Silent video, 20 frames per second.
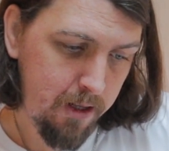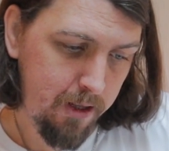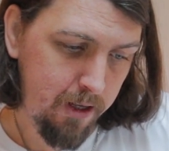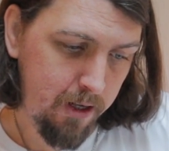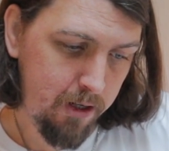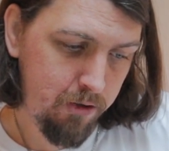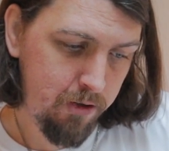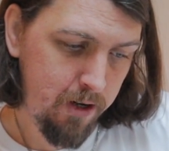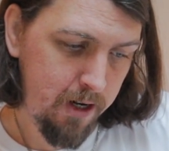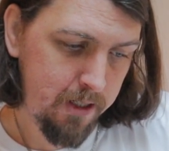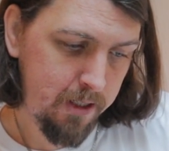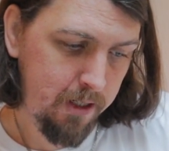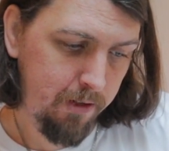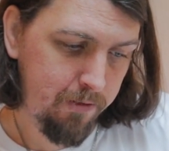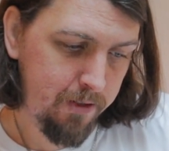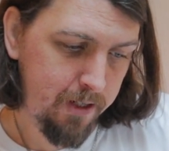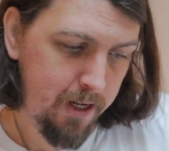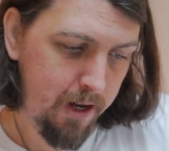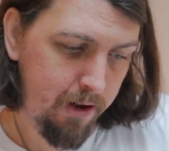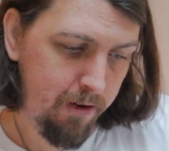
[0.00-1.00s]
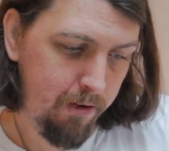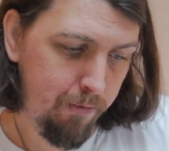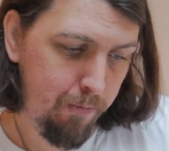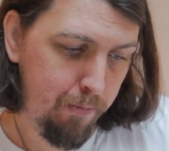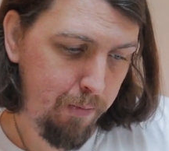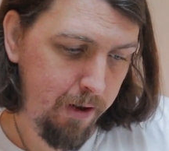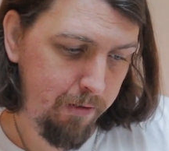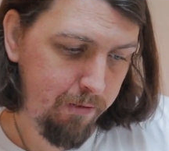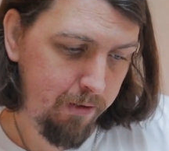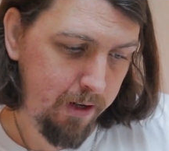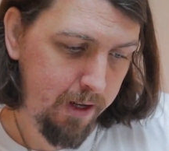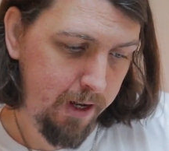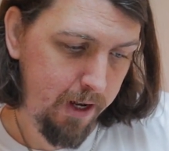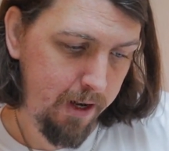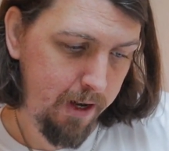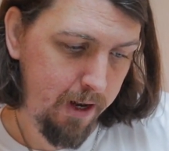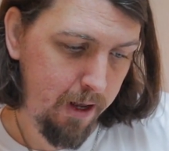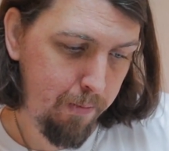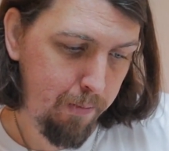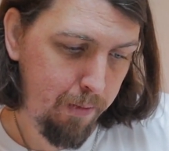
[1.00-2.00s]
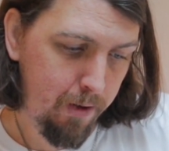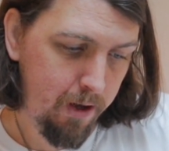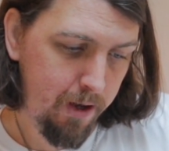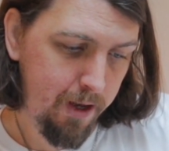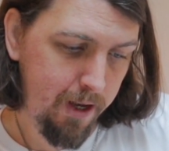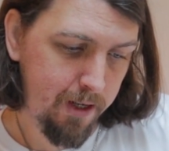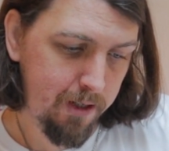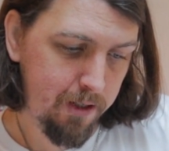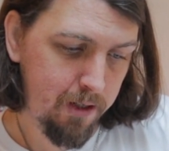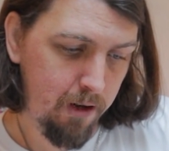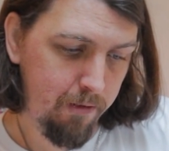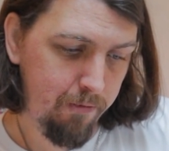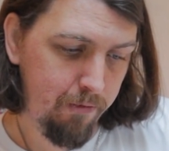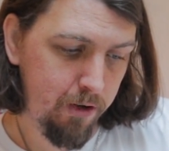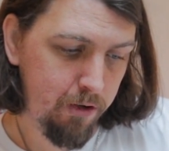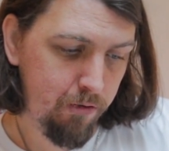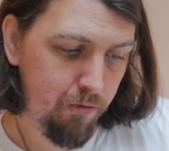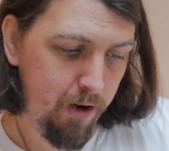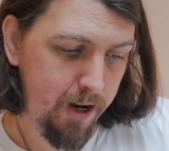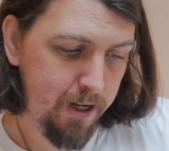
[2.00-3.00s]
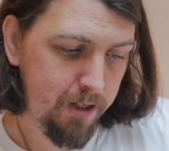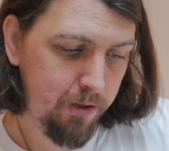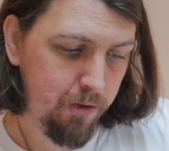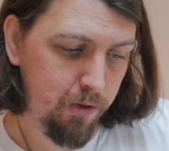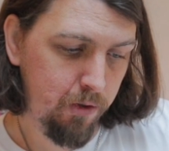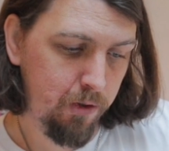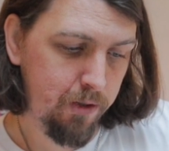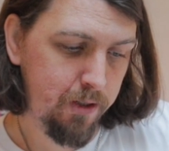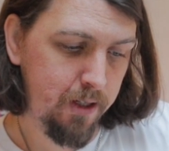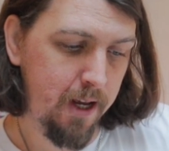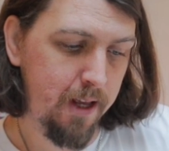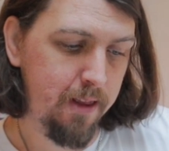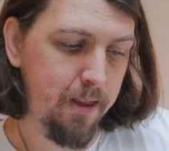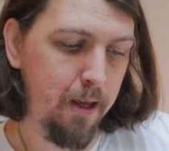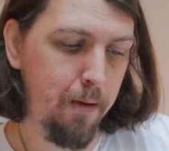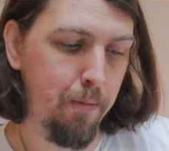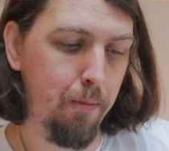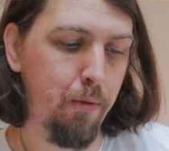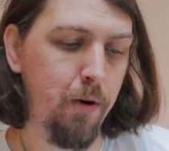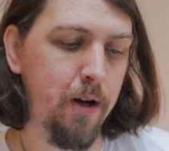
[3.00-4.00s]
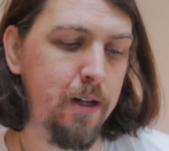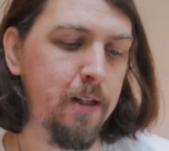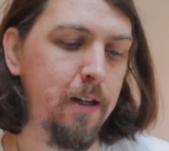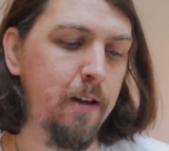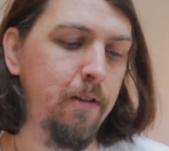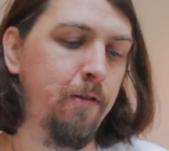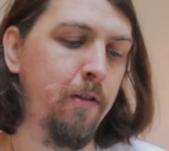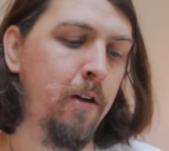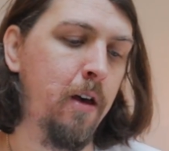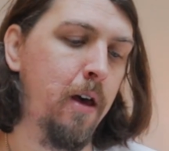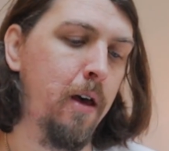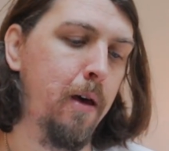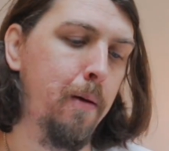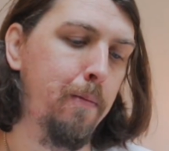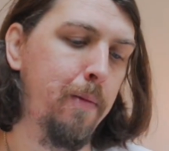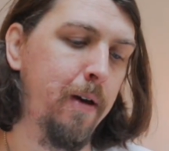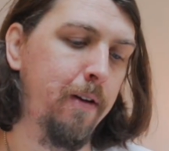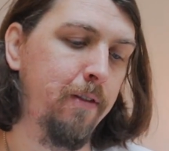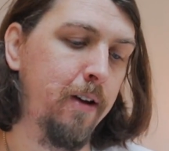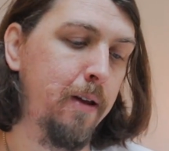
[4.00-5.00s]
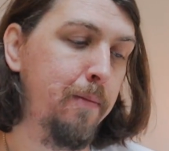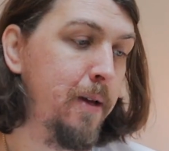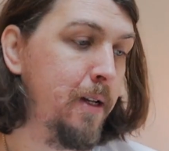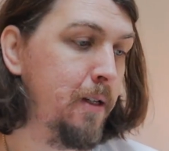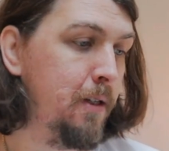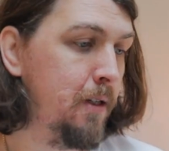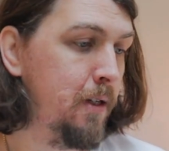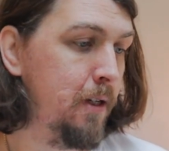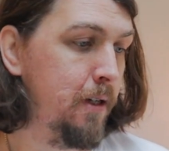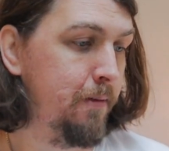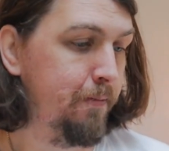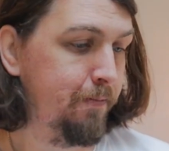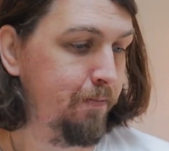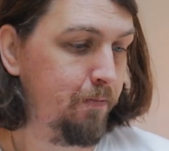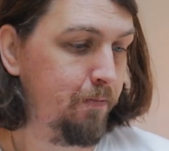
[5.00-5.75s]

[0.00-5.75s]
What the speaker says: The attractive town of Beverley nearby is known for its racecourse and the impressive Beverley Minster.